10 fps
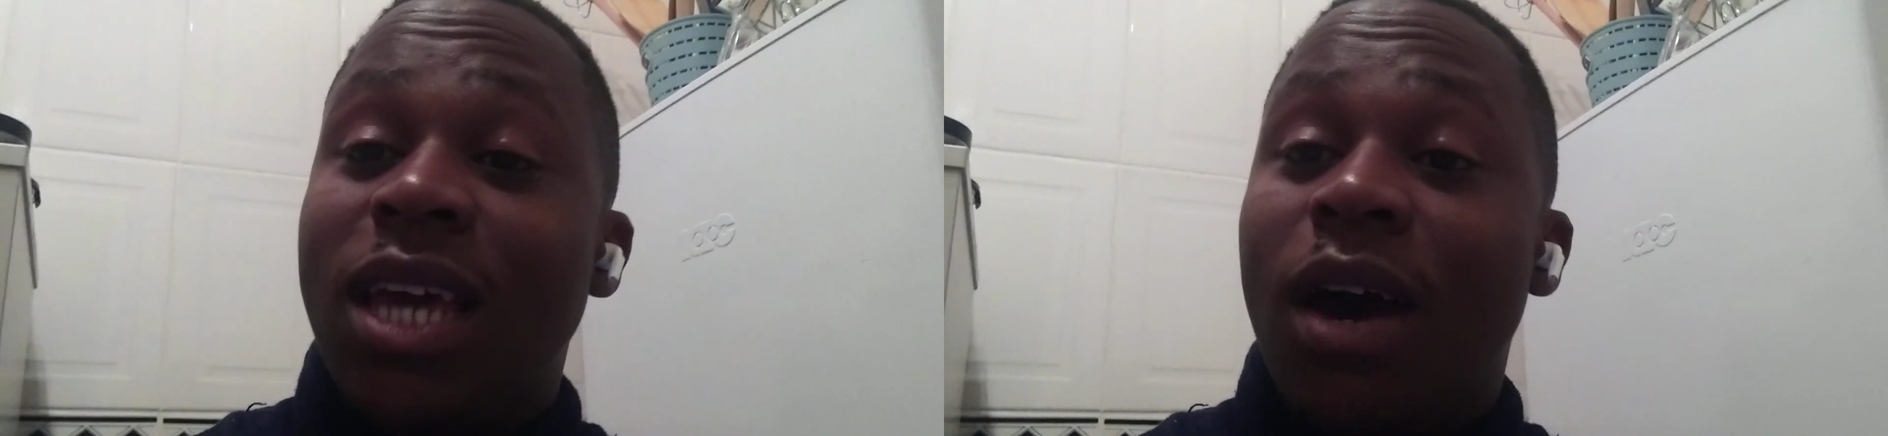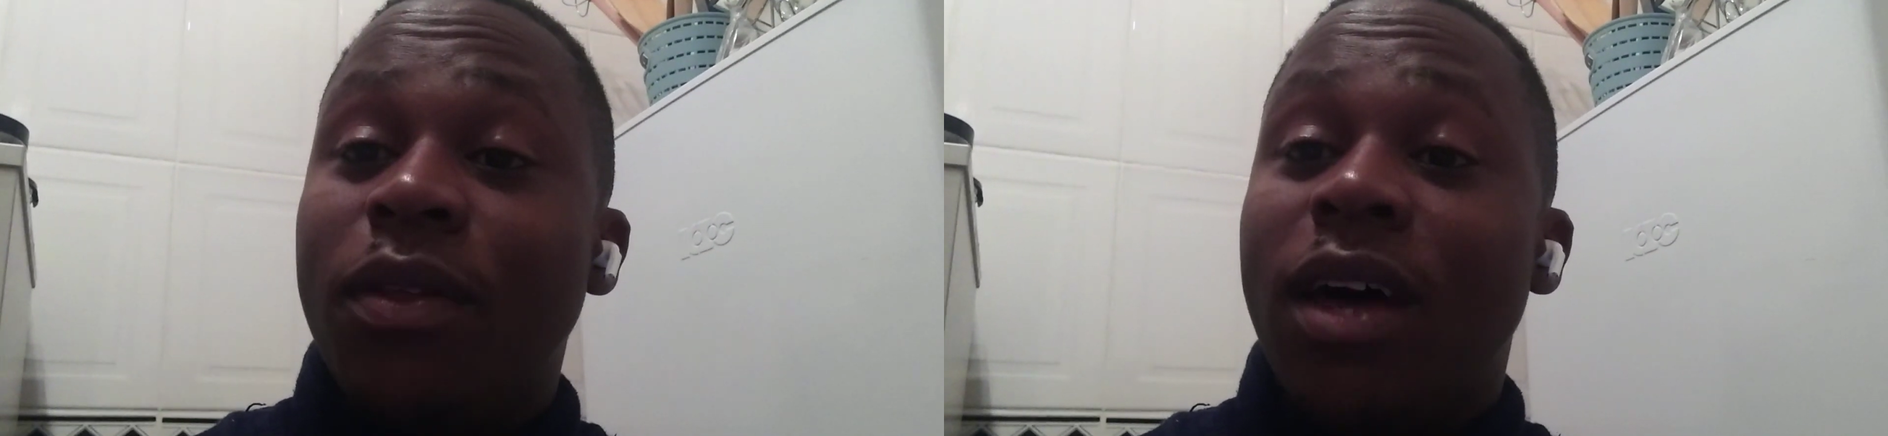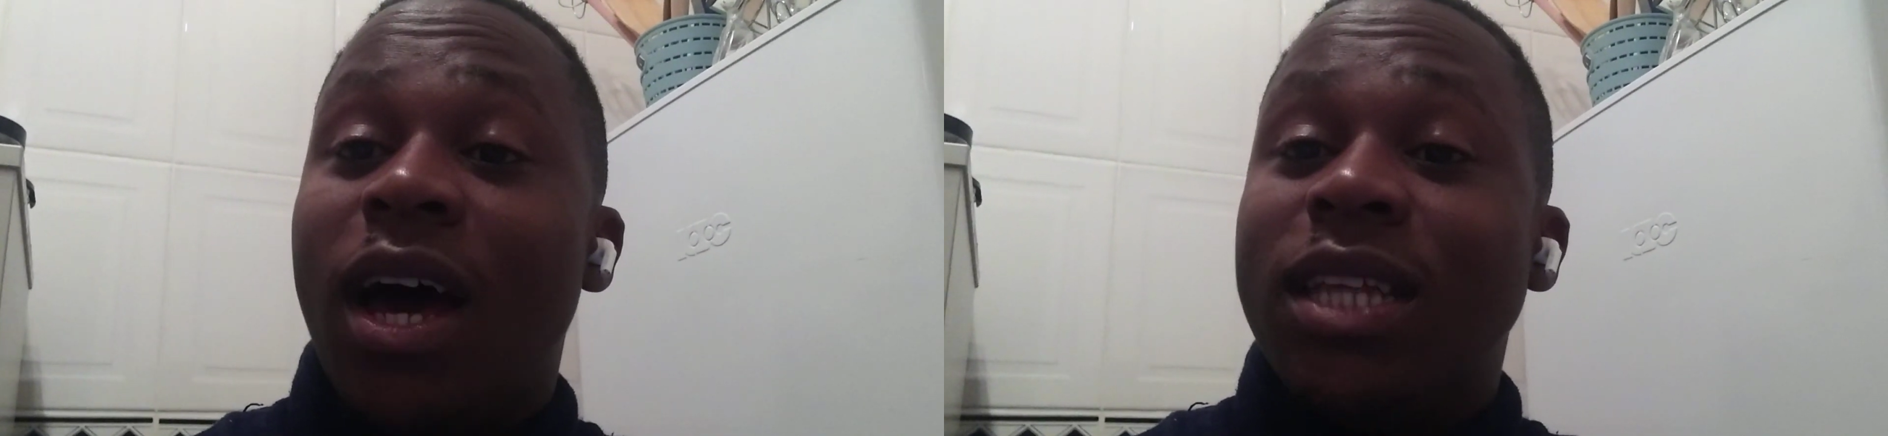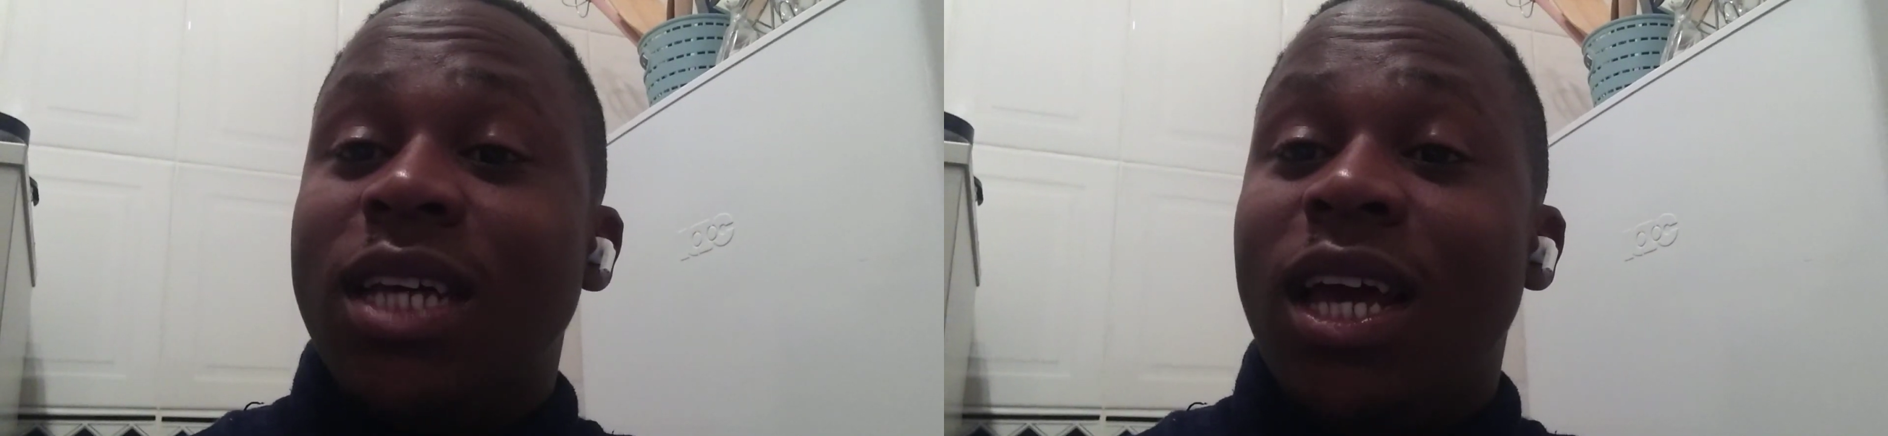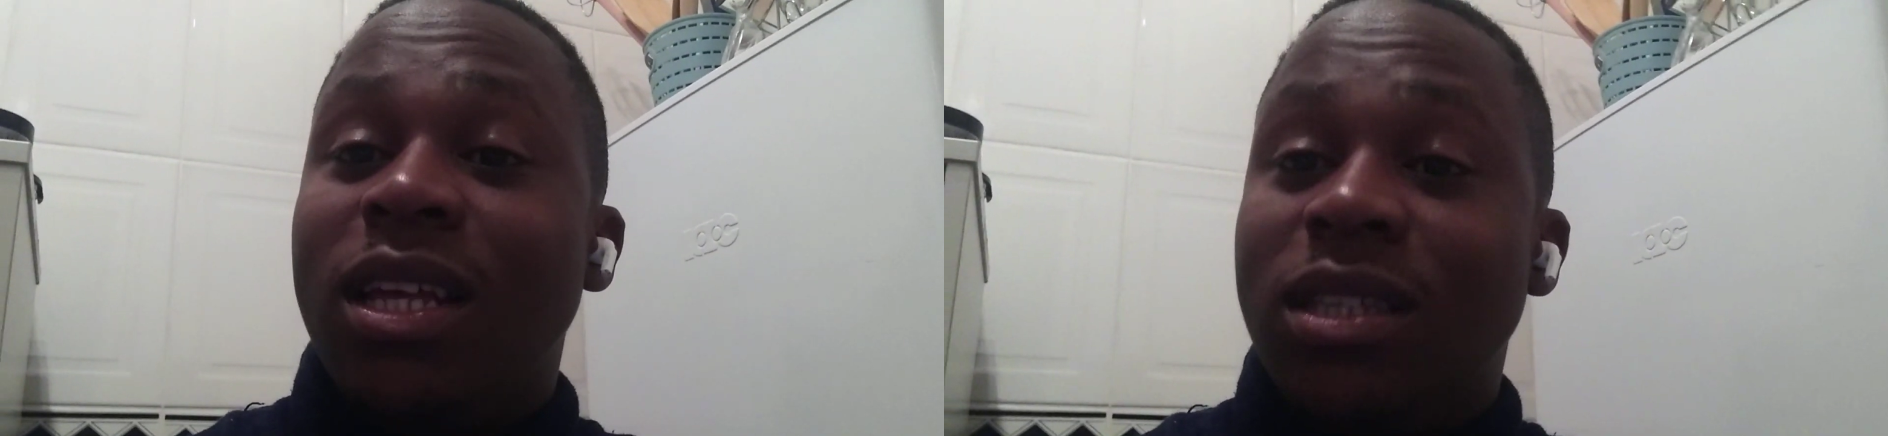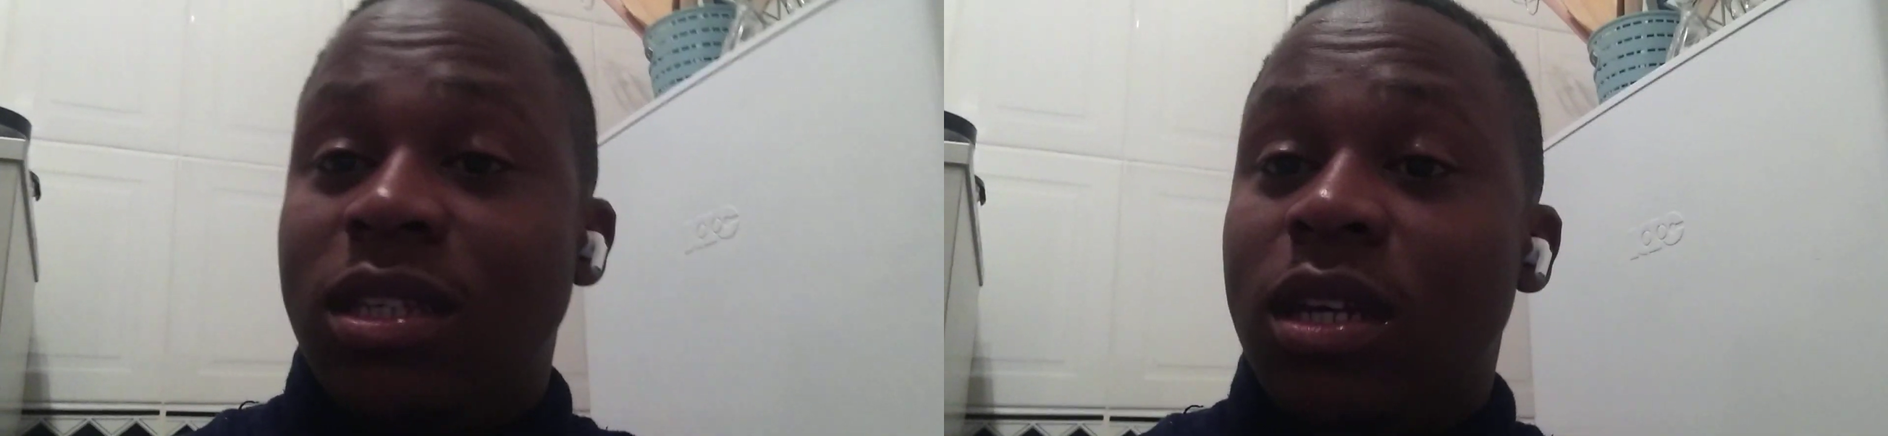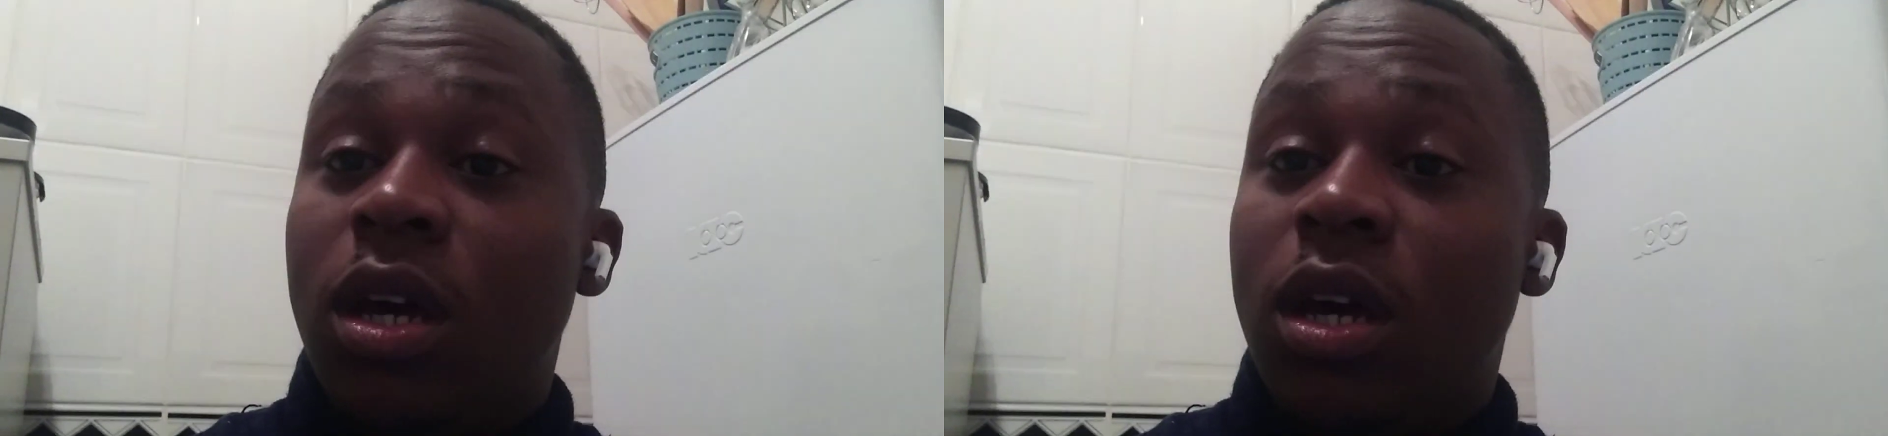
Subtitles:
how the hunt ends.